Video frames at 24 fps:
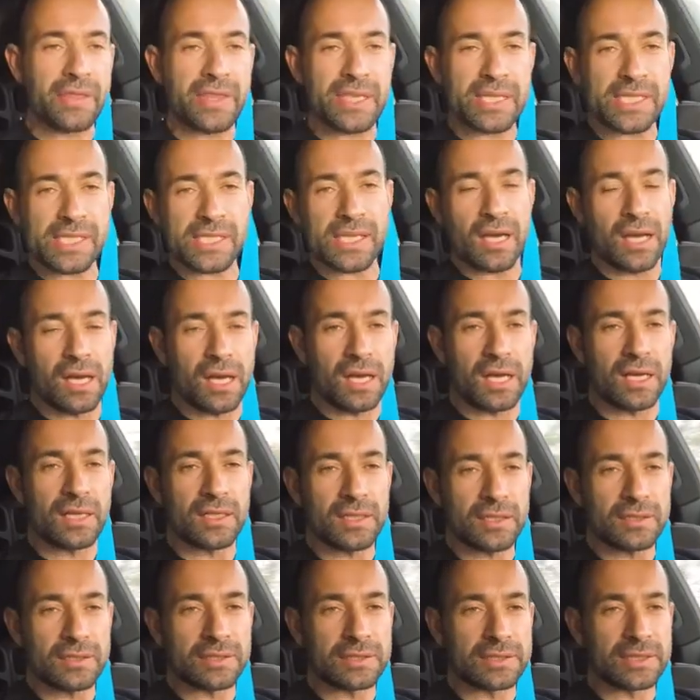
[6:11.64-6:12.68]
this car?
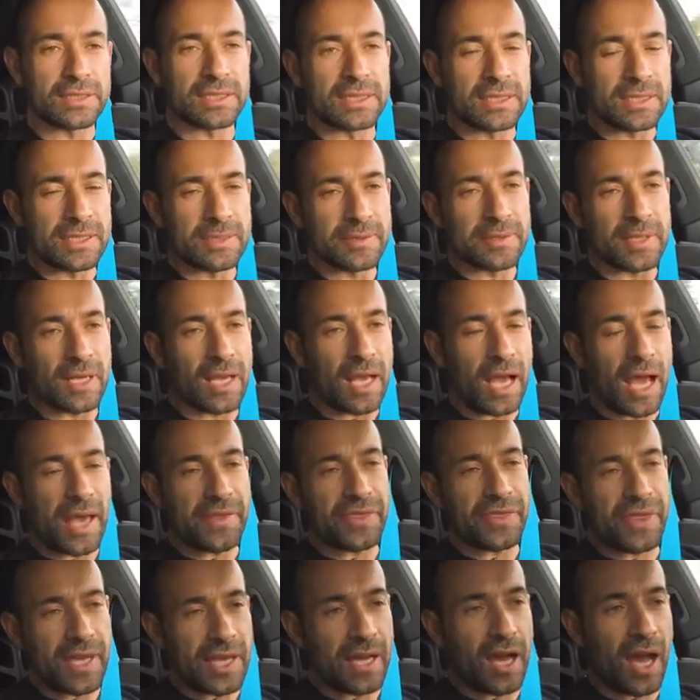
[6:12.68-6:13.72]
I
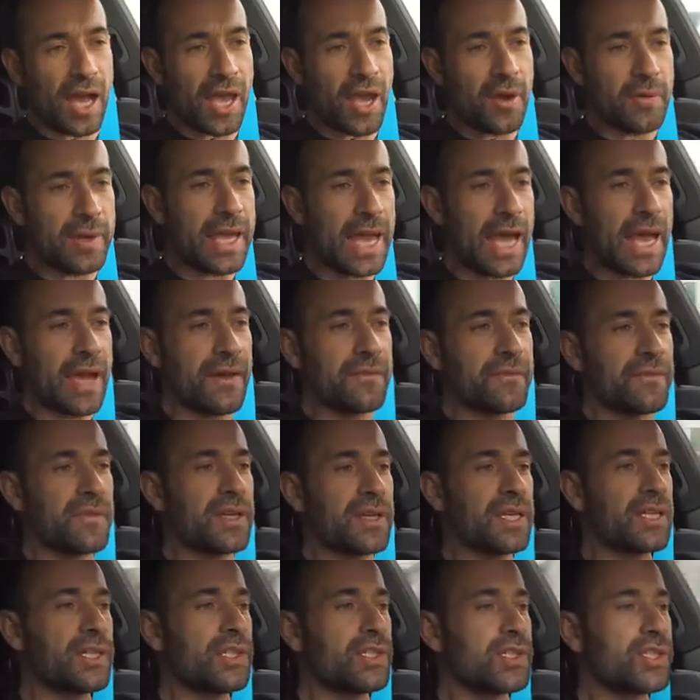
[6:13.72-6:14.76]
think I only have
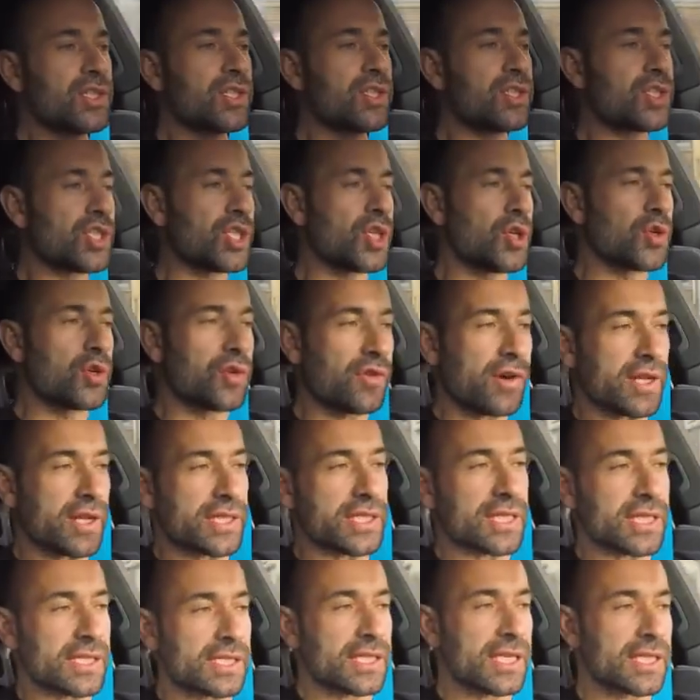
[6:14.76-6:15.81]
2
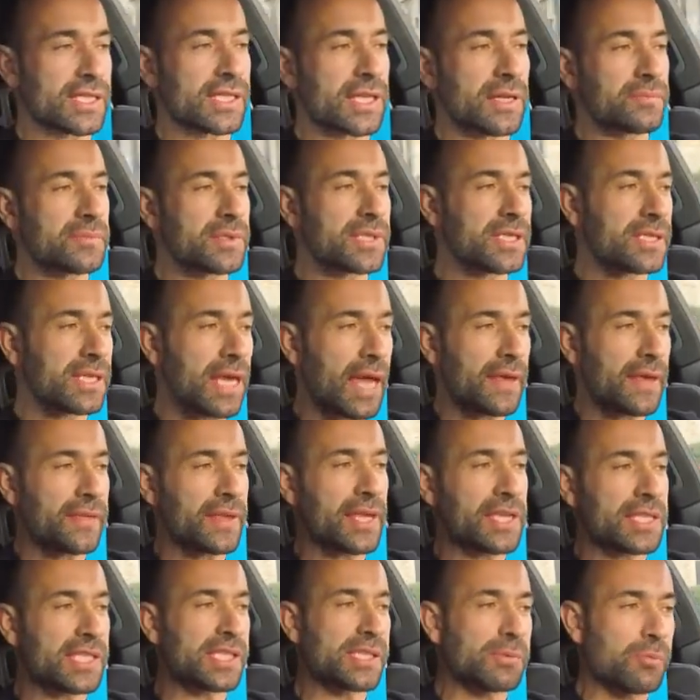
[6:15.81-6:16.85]
criticisms, and
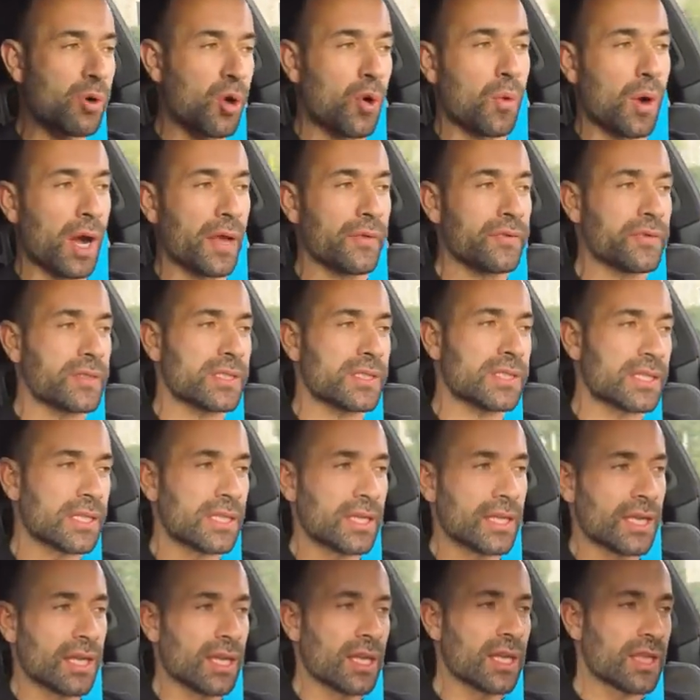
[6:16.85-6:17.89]
they're small ones.
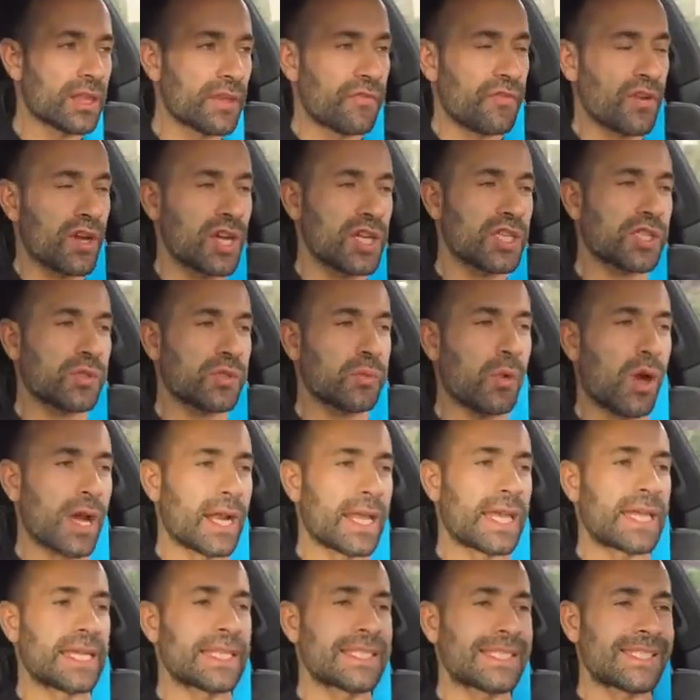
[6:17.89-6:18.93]
The first one
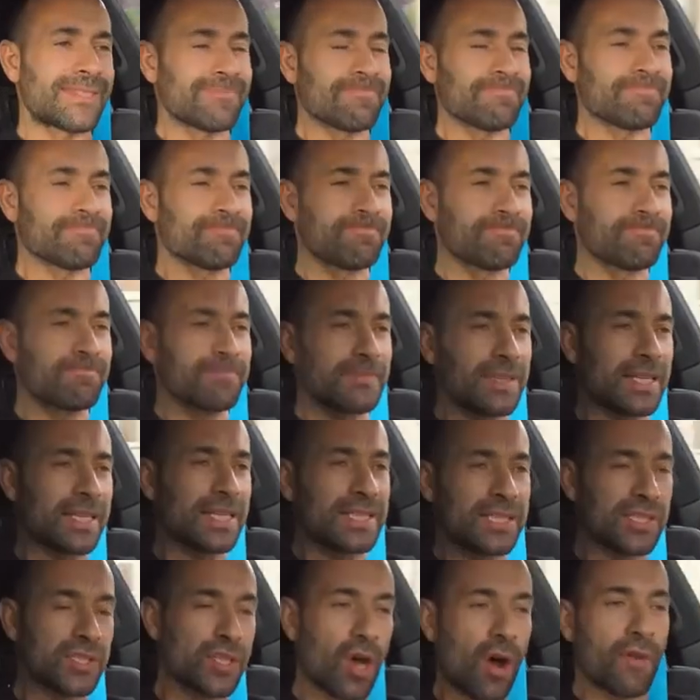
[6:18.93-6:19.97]
is
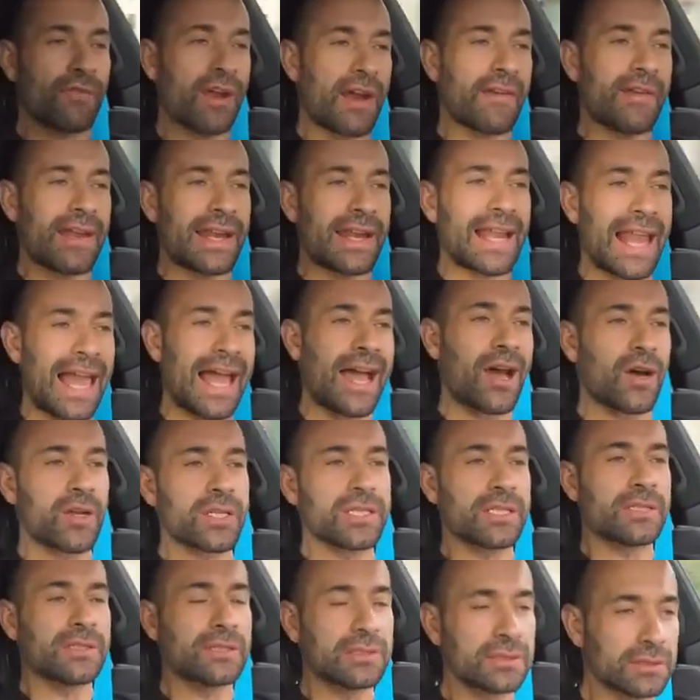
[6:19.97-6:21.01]
it's not very loud
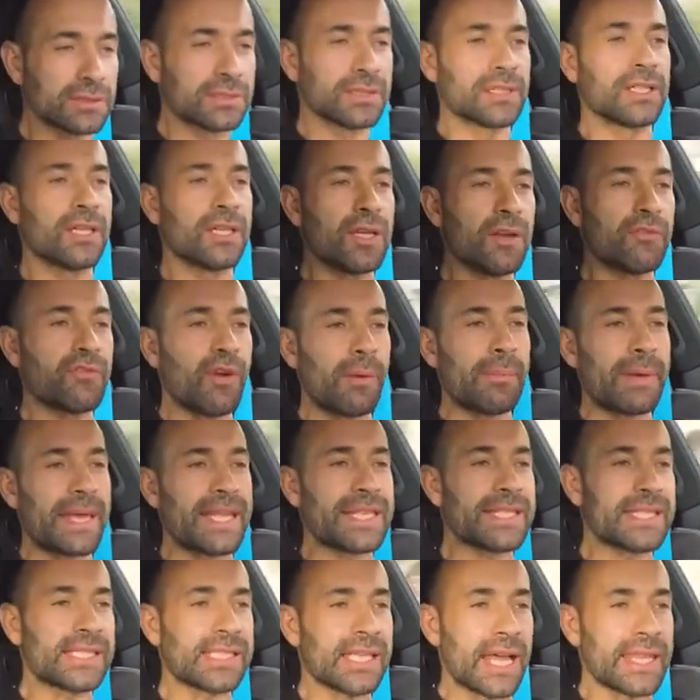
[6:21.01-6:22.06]
from
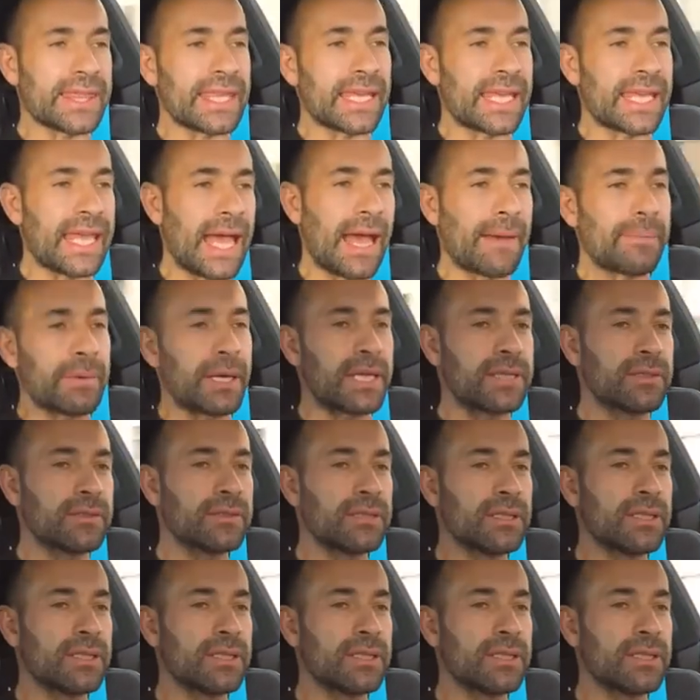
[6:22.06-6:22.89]
inside the cabin.